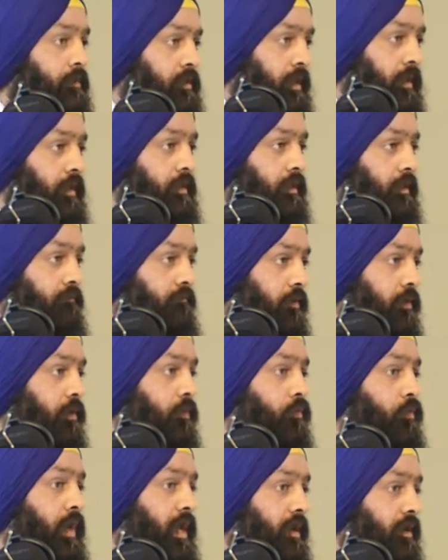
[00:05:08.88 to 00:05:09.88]
sakte.
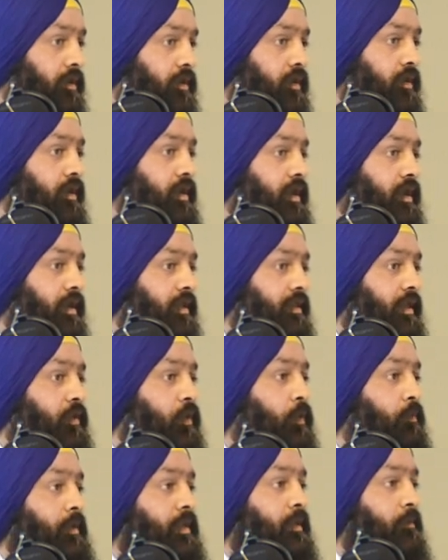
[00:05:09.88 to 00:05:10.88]
Very rare that you'll be